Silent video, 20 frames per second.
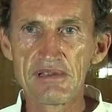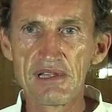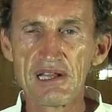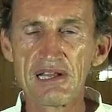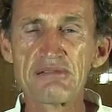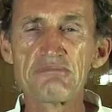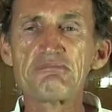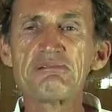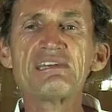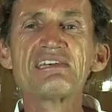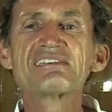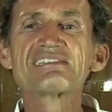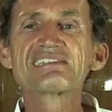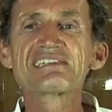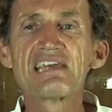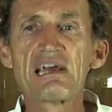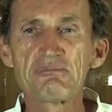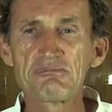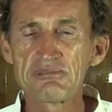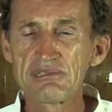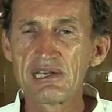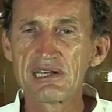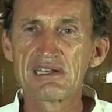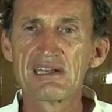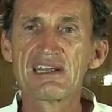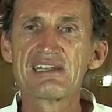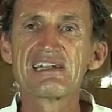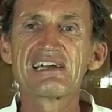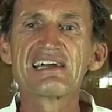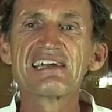And be skeptic
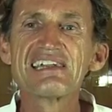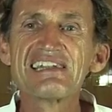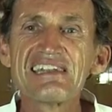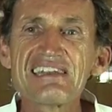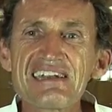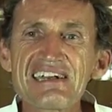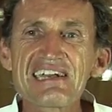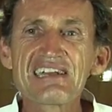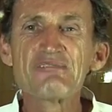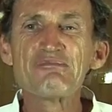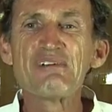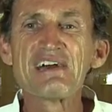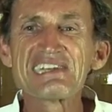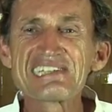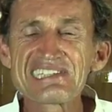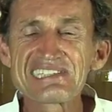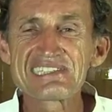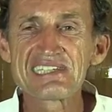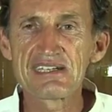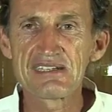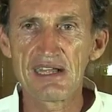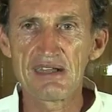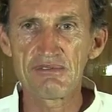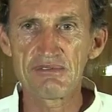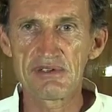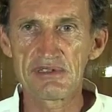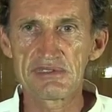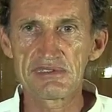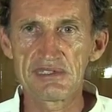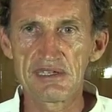and really question
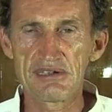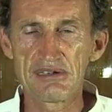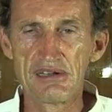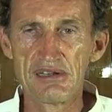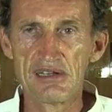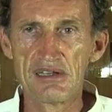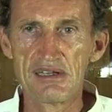everything.